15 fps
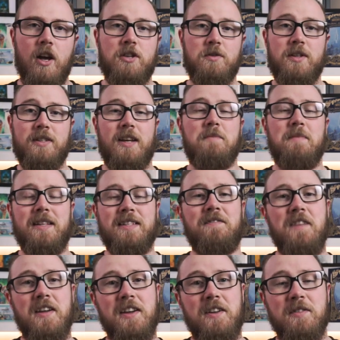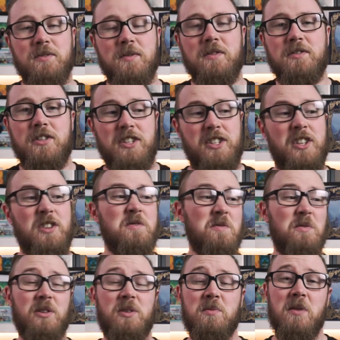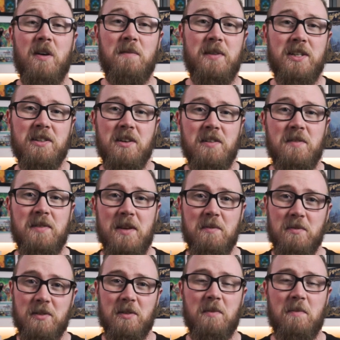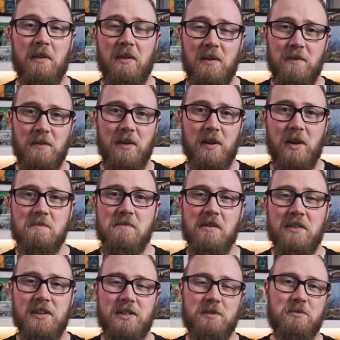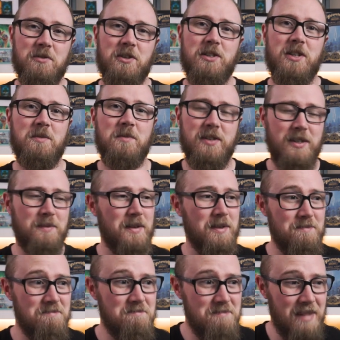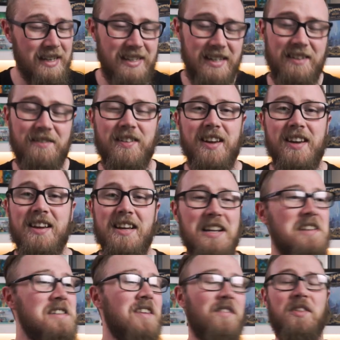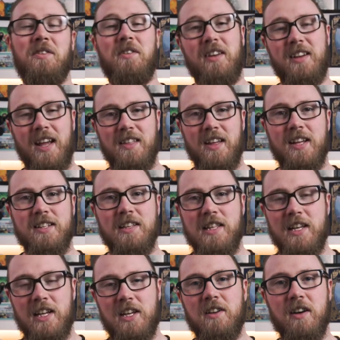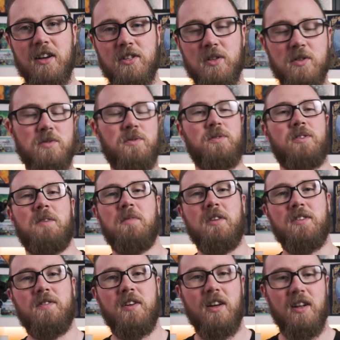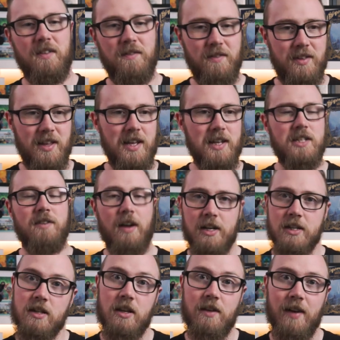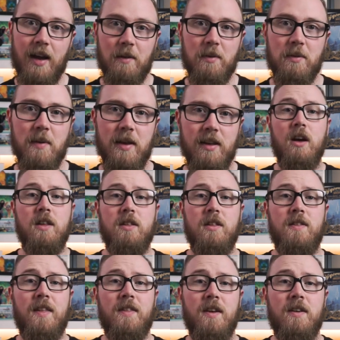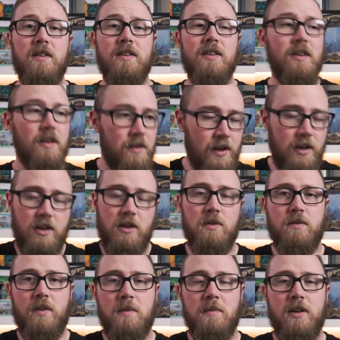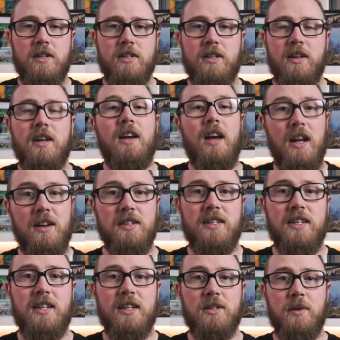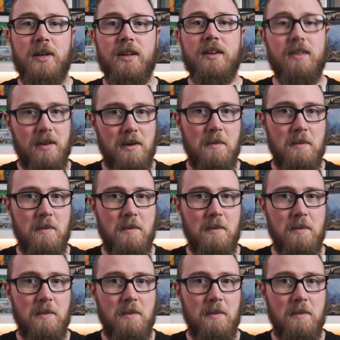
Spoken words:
I just want to say a massive thank you as well to just all the support I've been shown. I've been able to apply for partnership on YouTube, which has been massive. Never thought I'd get there, so thank you guys all so much for kind of the interaction that you've had with me. Other than that though, thank you all very much, and I'll see you next week.